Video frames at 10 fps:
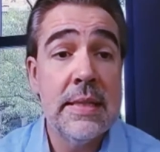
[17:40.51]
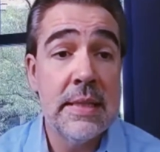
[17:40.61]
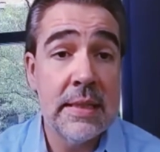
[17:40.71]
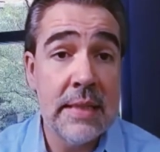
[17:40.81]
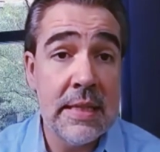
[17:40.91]

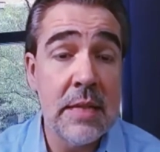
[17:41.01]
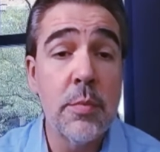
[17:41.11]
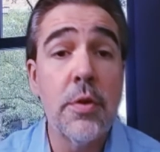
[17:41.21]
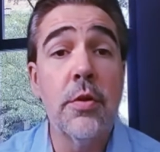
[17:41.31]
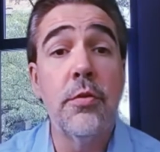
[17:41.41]
to
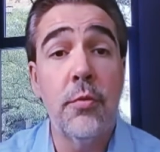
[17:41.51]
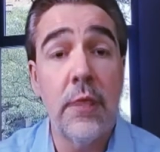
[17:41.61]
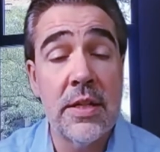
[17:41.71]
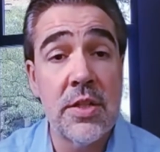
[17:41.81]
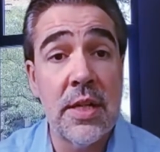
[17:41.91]
keep those
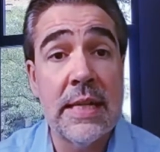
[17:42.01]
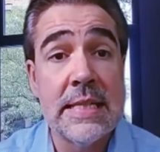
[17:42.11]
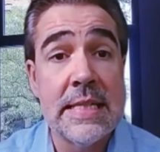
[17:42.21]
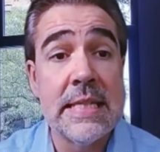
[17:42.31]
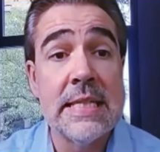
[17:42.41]

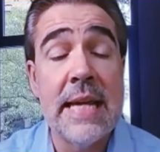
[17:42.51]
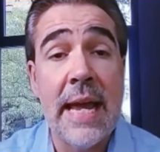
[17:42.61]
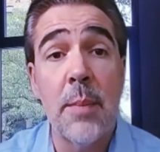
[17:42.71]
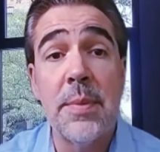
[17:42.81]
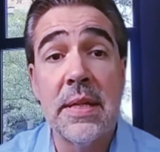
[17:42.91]
franchisees
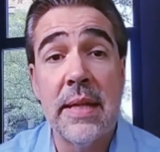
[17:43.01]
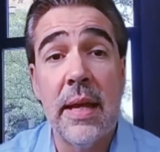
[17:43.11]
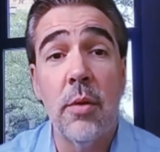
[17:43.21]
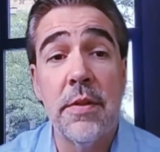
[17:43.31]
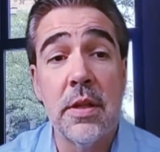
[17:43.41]
happy and
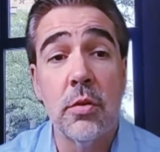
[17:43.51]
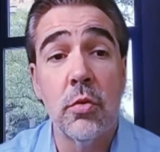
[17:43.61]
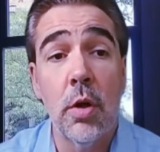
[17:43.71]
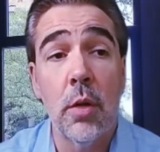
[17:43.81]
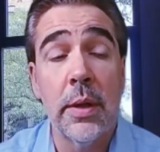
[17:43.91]
healthy and
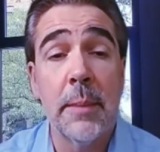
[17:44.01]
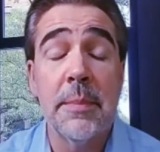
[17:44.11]
growing.